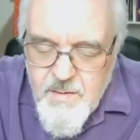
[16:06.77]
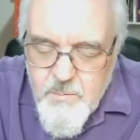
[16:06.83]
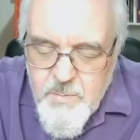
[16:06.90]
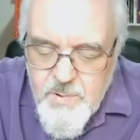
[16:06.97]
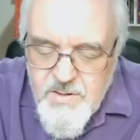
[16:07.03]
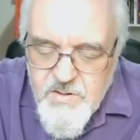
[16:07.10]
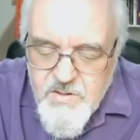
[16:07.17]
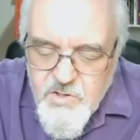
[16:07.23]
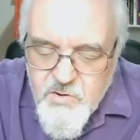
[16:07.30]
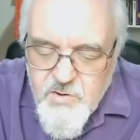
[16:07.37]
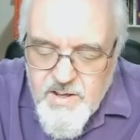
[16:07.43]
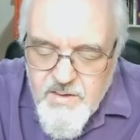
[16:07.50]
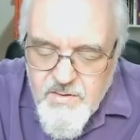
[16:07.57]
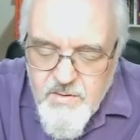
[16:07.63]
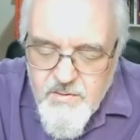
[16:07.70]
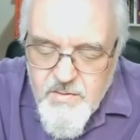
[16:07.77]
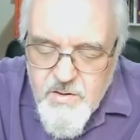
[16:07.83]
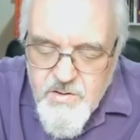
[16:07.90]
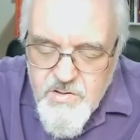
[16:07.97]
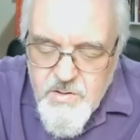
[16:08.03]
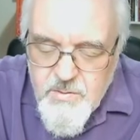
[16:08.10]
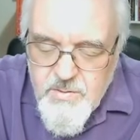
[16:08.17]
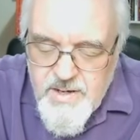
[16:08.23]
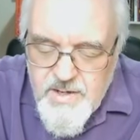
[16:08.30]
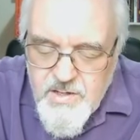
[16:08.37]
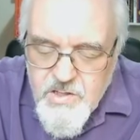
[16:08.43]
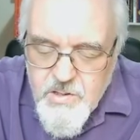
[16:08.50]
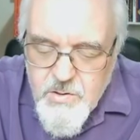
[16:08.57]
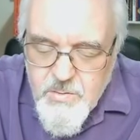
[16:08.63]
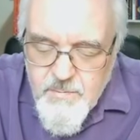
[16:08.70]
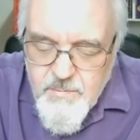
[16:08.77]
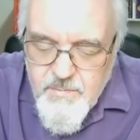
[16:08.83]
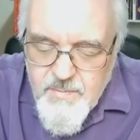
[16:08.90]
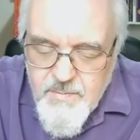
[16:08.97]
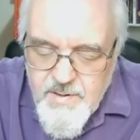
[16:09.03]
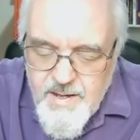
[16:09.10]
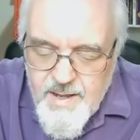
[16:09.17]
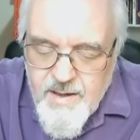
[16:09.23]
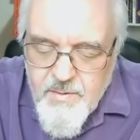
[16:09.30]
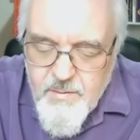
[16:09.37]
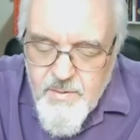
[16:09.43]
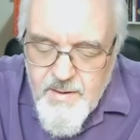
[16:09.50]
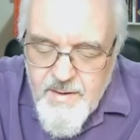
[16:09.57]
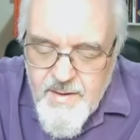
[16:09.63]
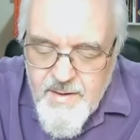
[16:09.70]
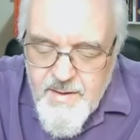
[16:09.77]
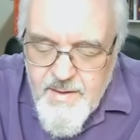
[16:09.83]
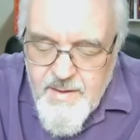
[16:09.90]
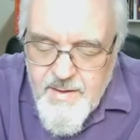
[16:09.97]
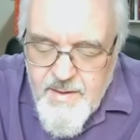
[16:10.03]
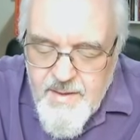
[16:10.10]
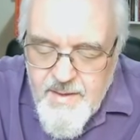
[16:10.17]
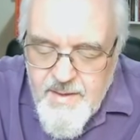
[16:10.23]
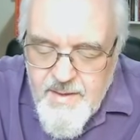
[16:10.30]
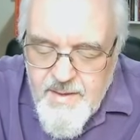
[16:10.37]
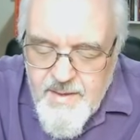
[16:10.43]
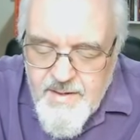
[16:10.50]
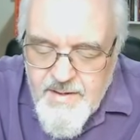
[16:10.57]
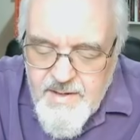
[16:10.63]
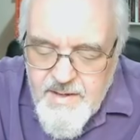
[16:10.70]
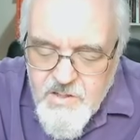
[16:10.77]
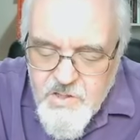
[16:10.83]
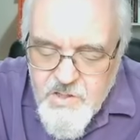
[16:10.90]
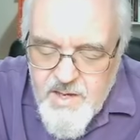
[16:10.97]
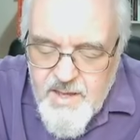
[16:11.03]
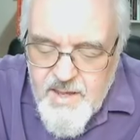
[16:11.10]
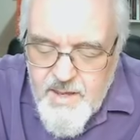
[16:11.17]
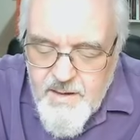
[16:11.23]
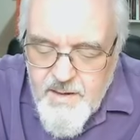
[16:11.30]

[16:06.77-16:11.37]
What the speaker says: be the strength of those who need you now and each day.